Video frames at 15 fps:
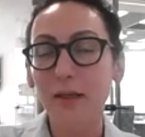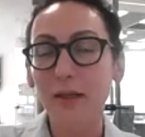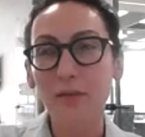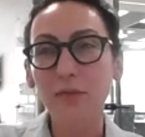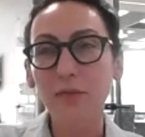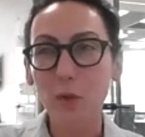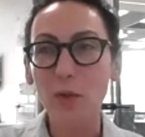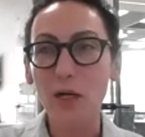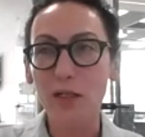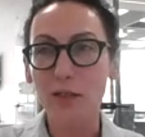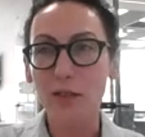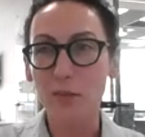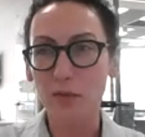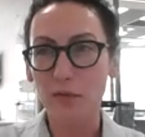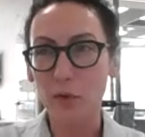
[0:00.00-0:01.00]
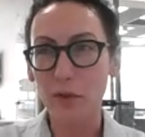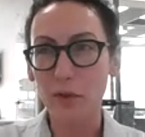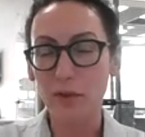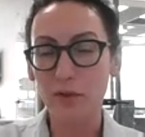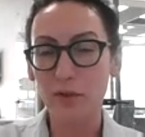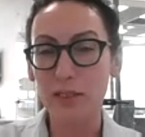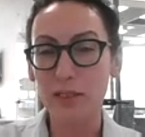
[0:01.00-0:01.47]
a few months before
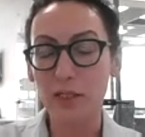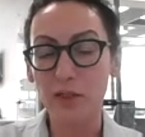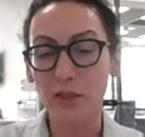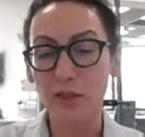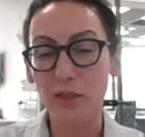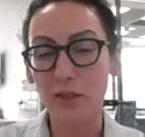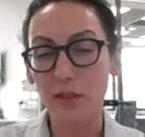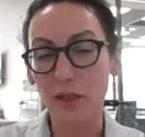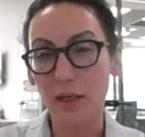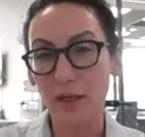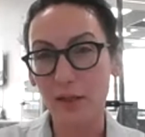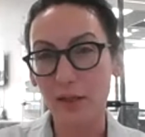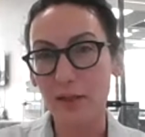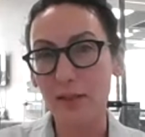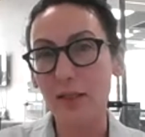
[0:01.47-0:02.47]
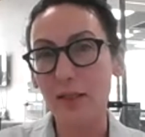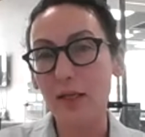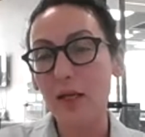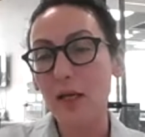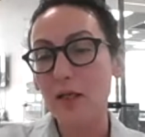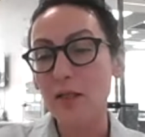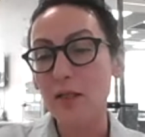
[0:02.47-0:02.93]
the recession ends.
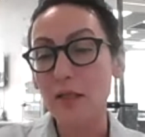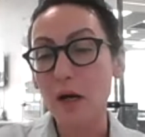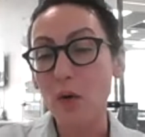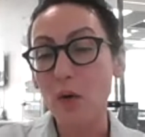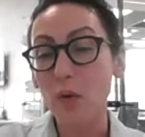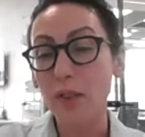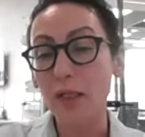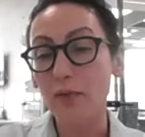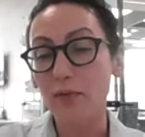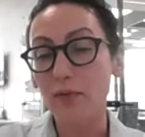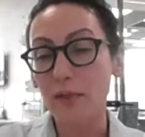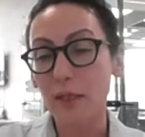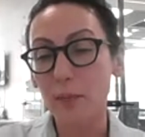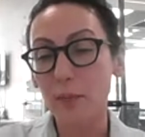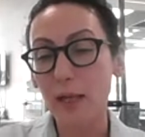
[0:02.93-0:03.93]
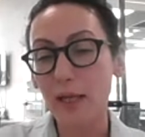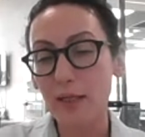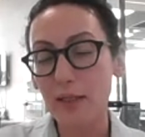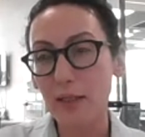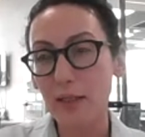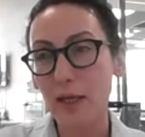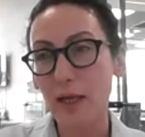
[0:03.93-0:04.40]
So if the
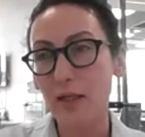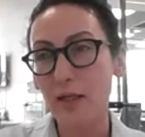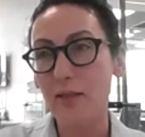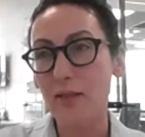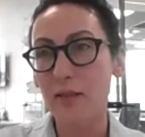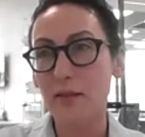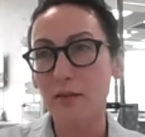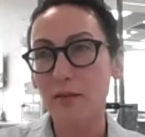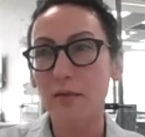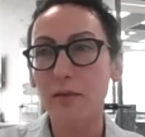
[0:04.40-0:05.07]
base case